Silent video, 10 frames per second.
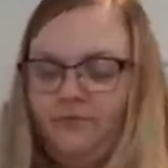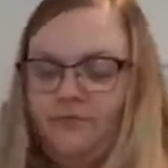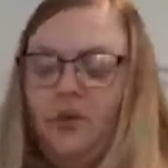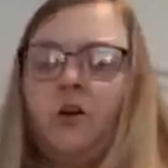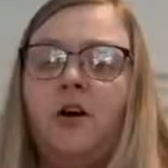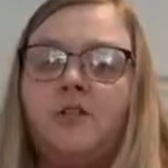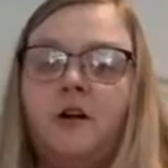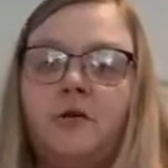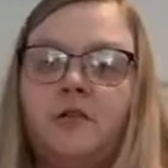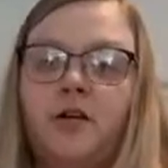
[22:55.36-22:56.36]
The claws are
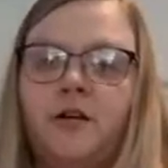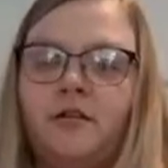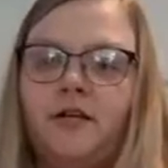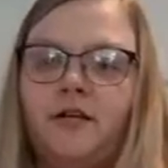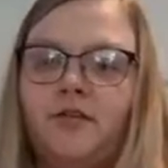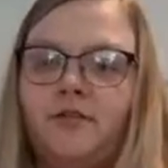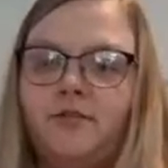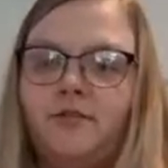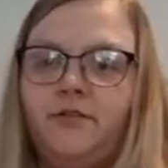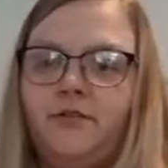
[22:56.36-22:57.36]
always the hardest to get
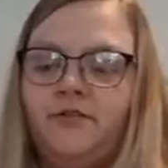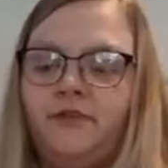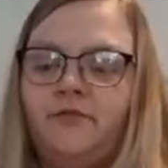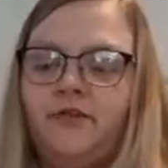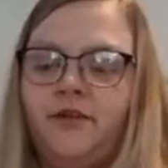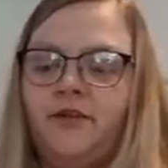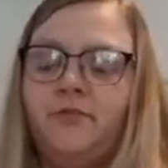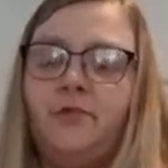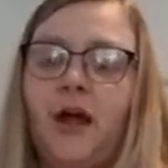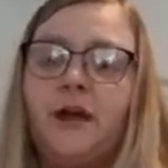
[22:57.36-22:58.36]
into, so you're definitely going to need
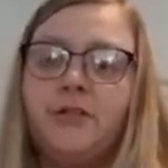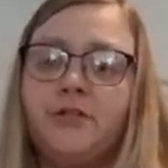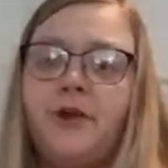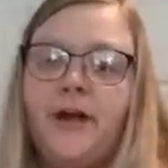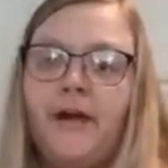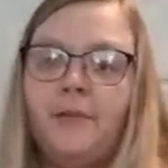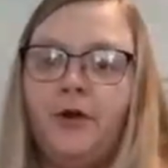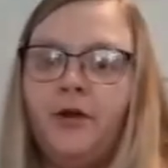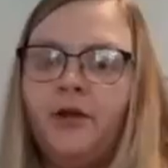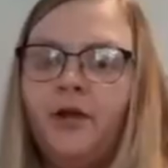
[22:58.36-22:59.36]
some crackers or a
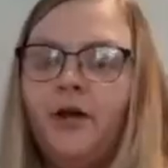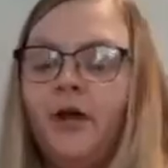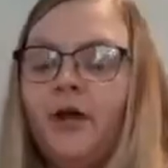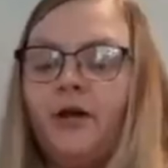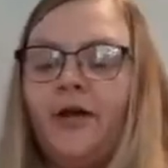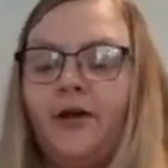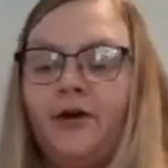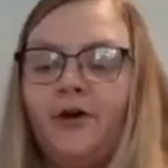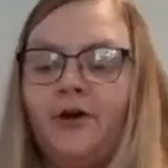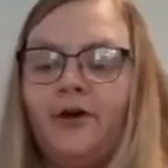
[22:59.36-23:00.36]
hammer. Okay,
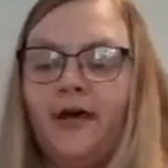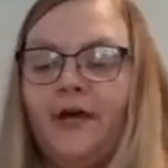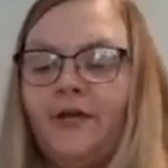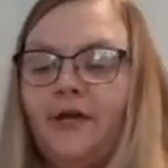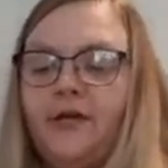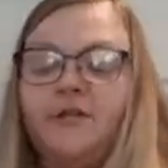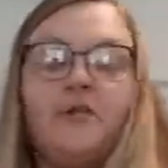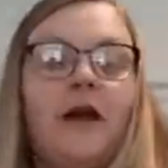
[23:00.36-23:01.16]
girl, okay. So